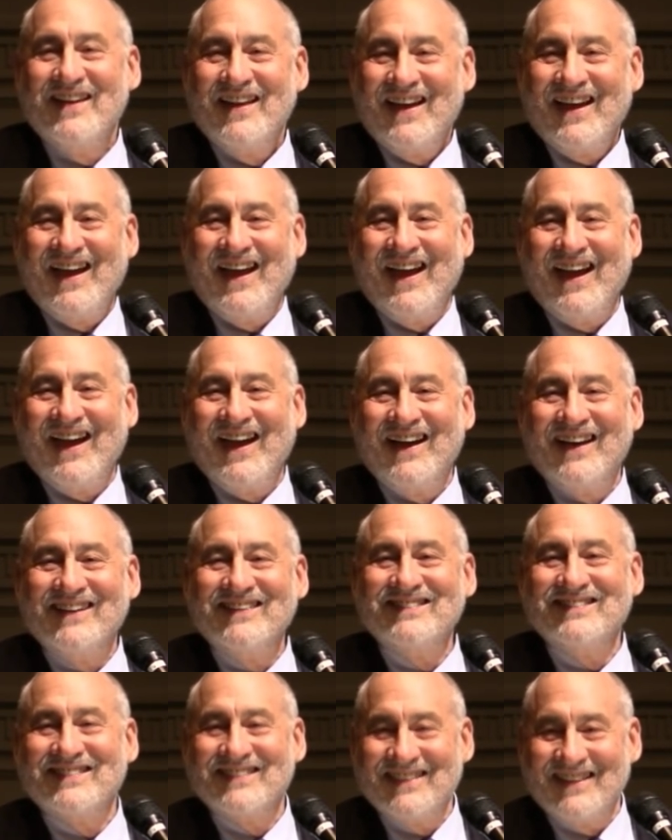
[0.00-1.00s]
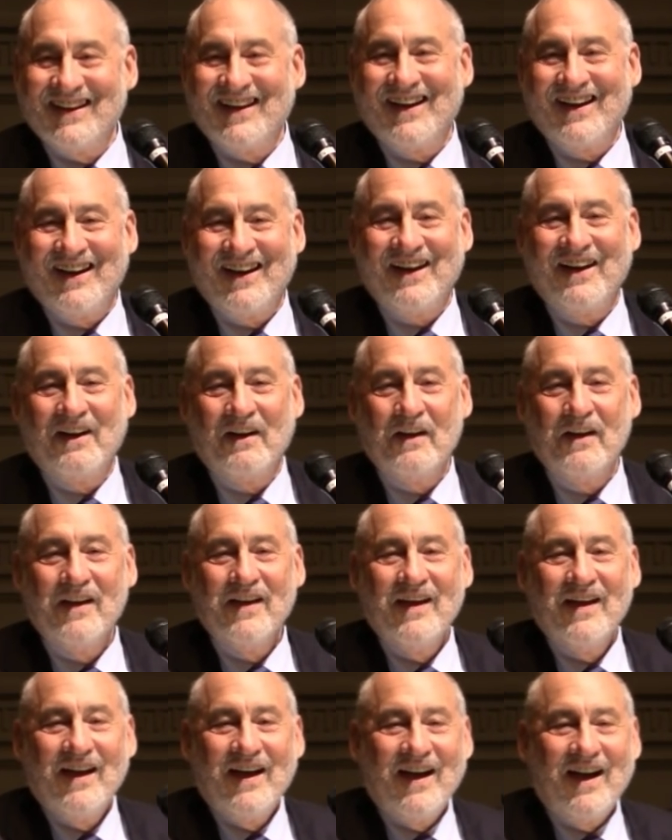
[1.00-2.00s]
And, uh,
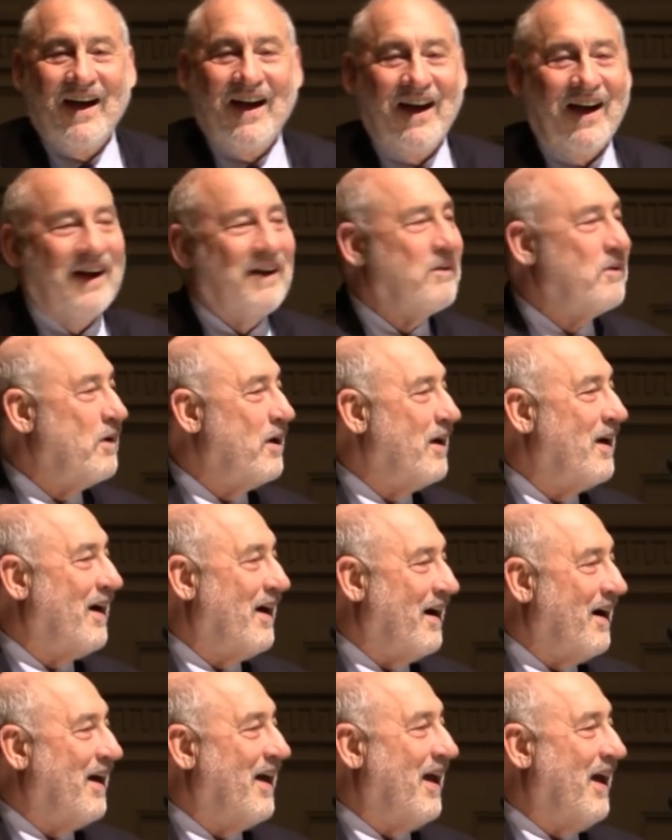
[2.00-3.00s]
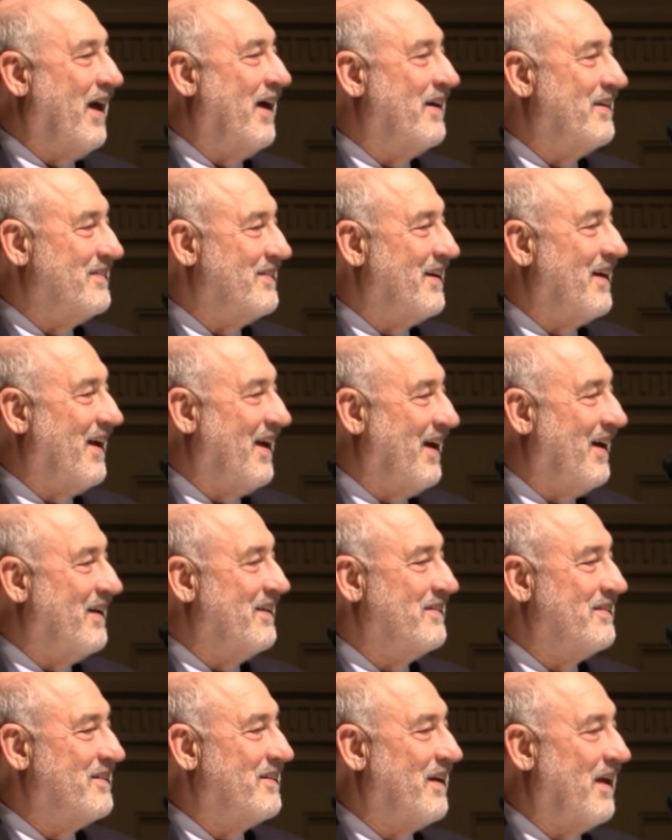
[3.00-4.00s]
uh, uh, and,
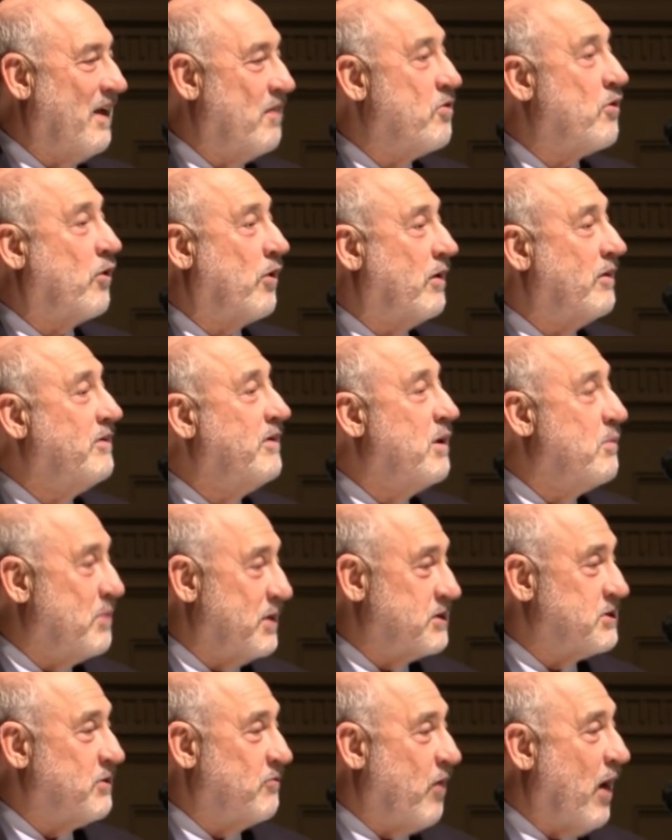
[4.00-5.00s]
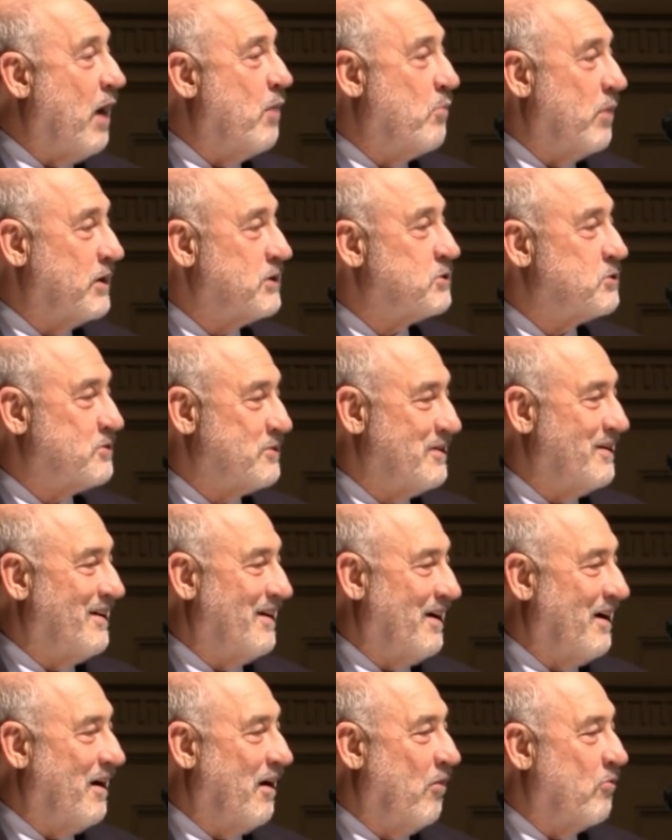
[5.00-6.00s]
and, and there are limits of how much
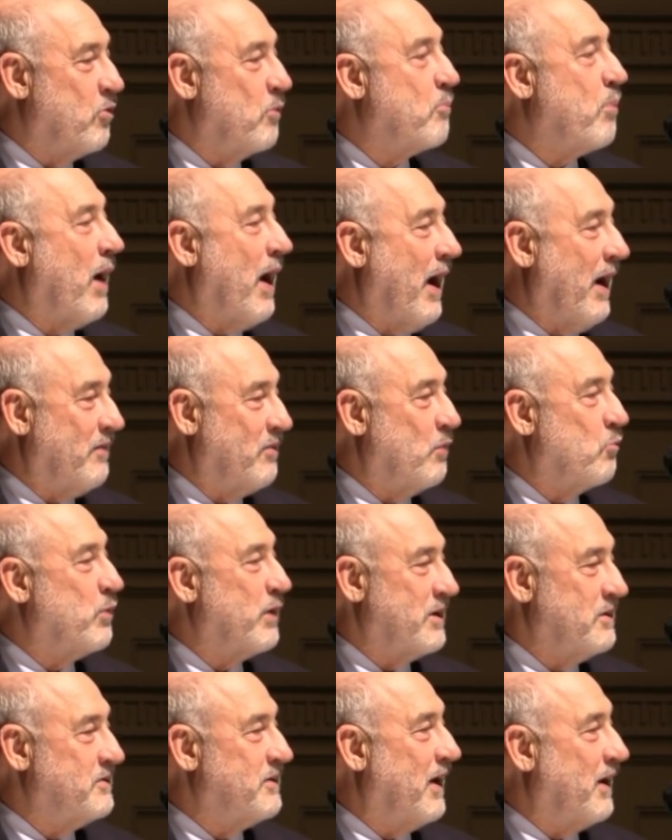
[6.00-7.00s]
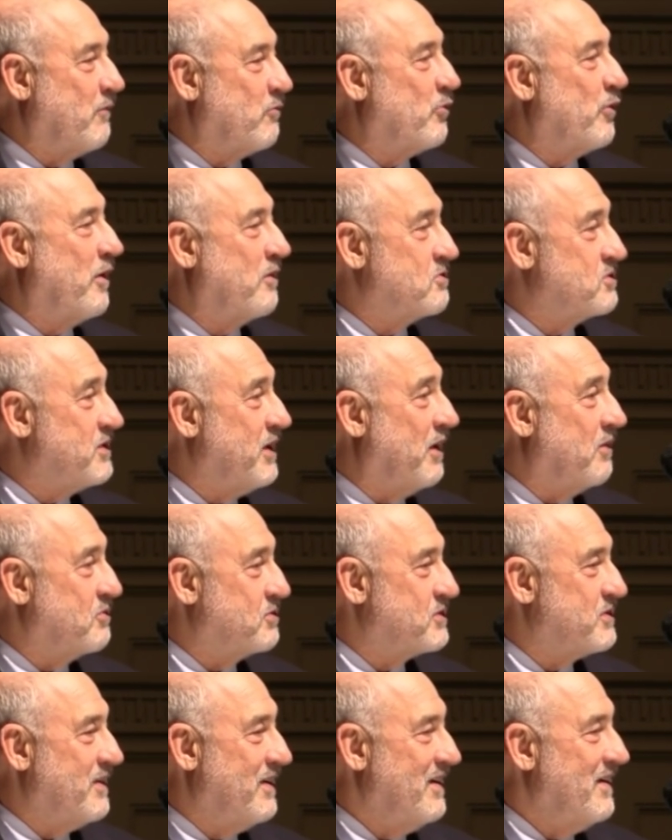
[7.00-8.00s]
uh, of the pie that we can take for
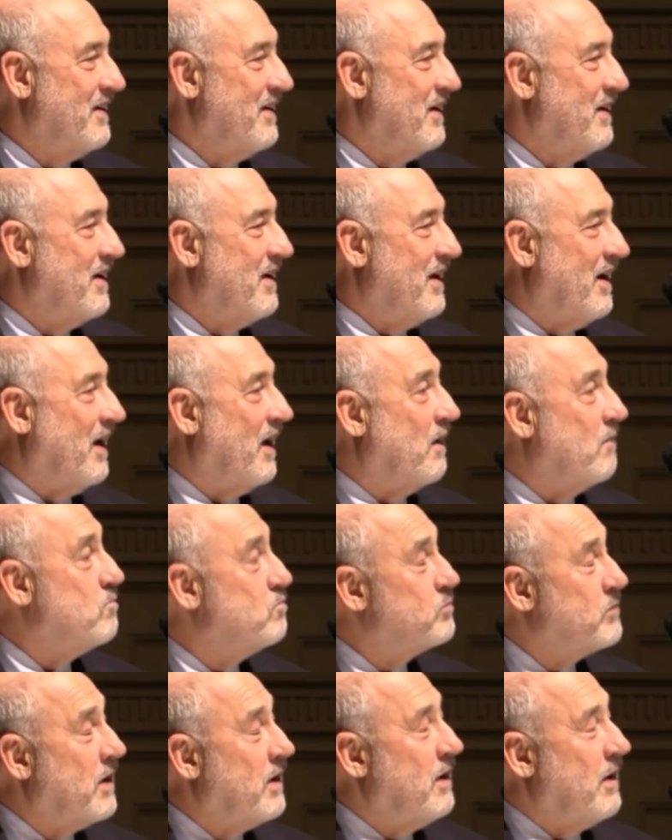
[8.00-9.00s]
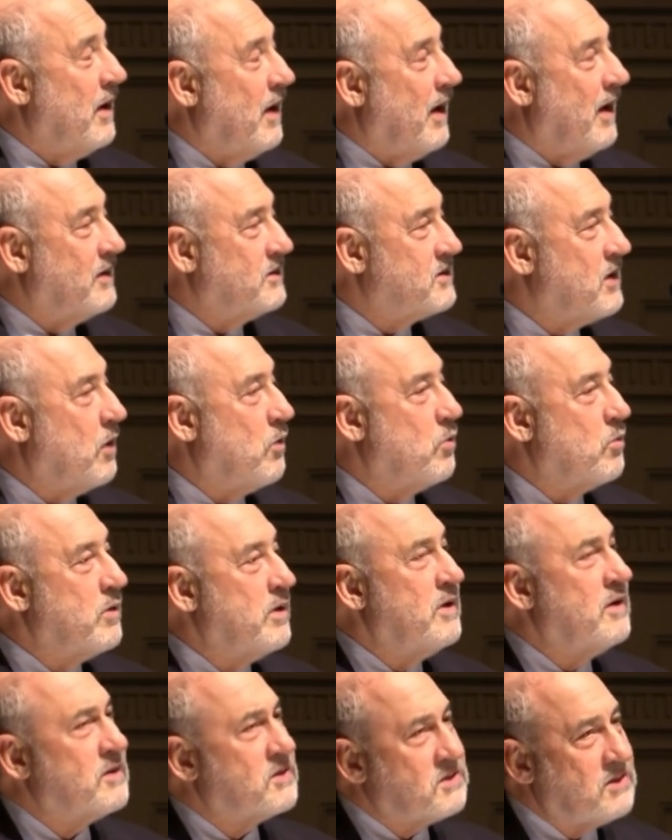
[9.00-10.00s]
ourselves. Um, and so,
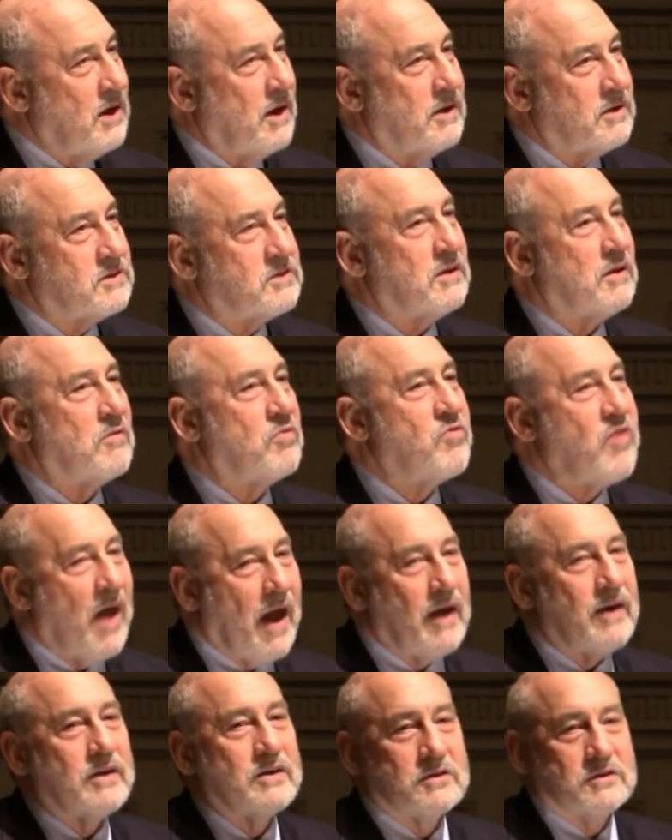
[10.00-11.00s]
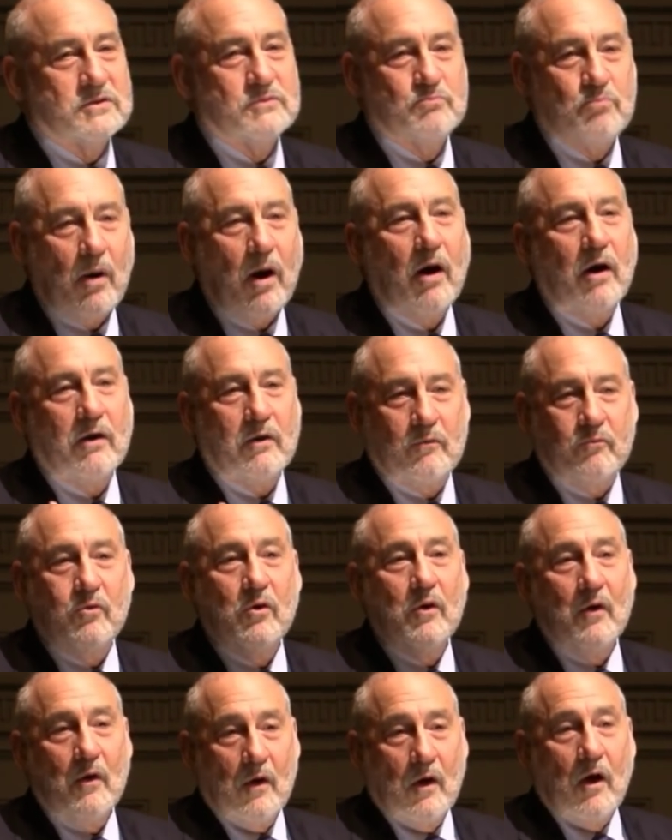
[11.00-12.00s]
in a sense, that is part of
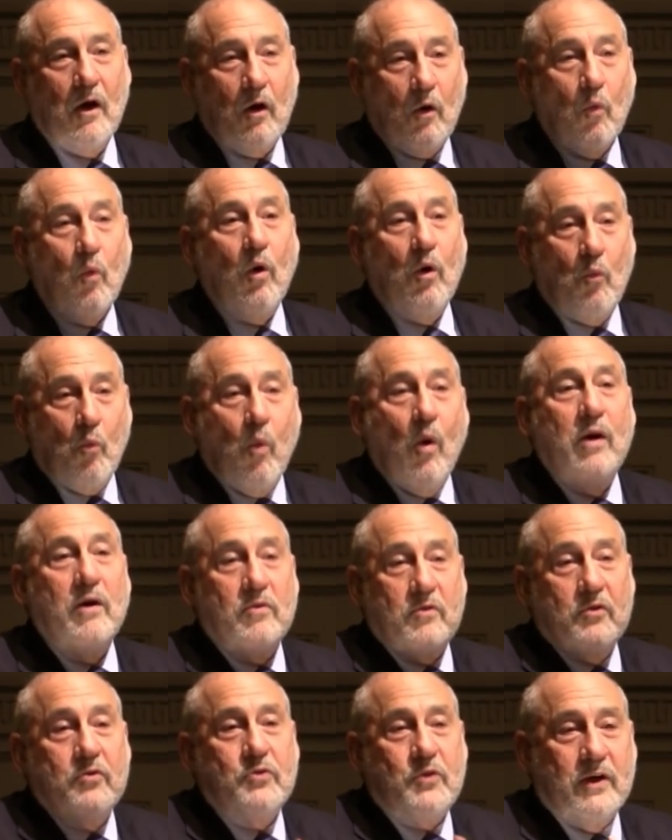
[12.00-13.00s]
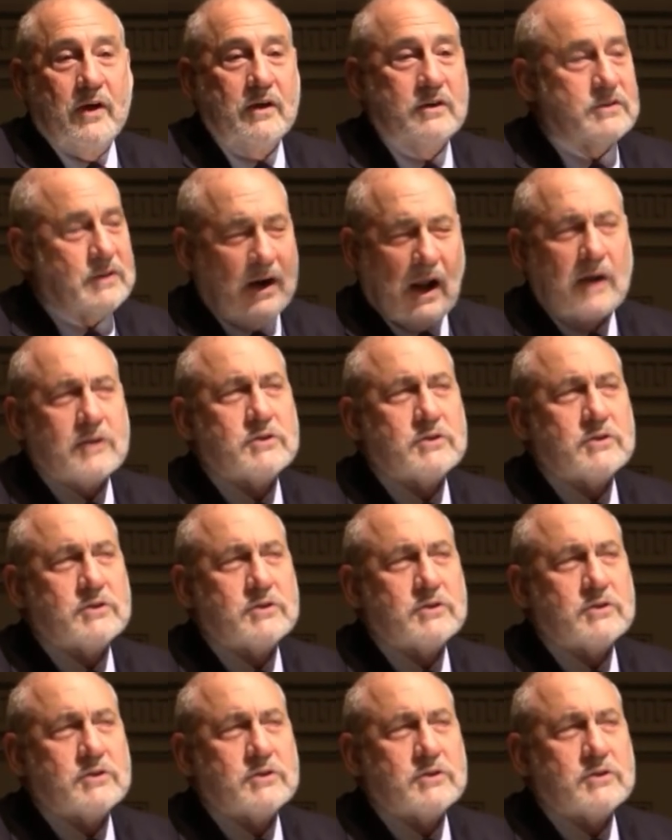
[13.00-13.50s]
one of the things, and I